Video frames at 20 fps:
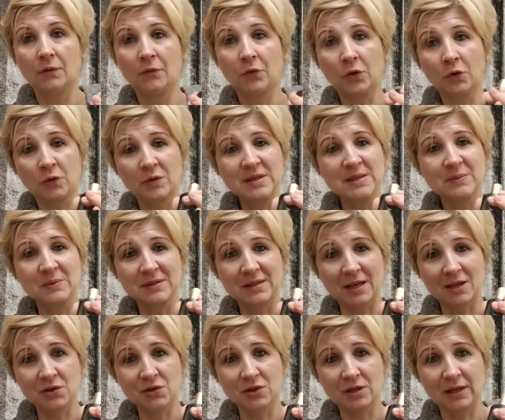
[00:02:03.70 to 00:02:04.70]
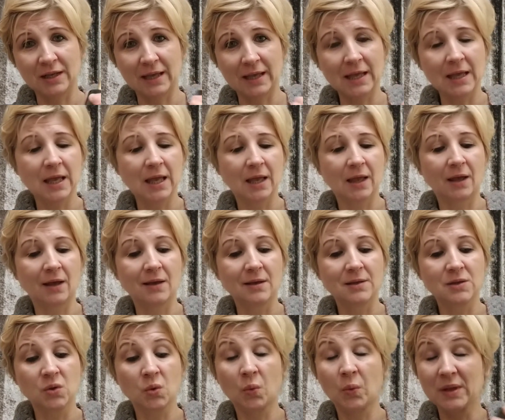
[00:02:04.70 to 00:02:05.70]
for Christmas actually,
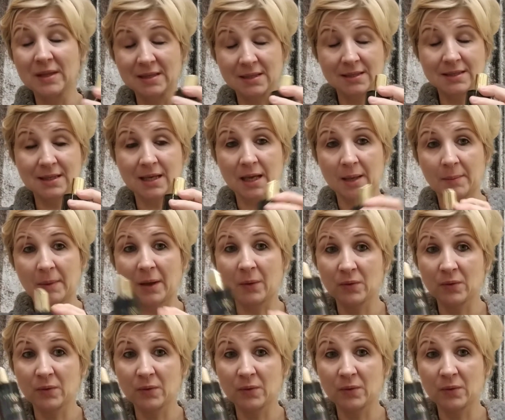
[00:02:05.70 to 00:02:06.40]
so winter time.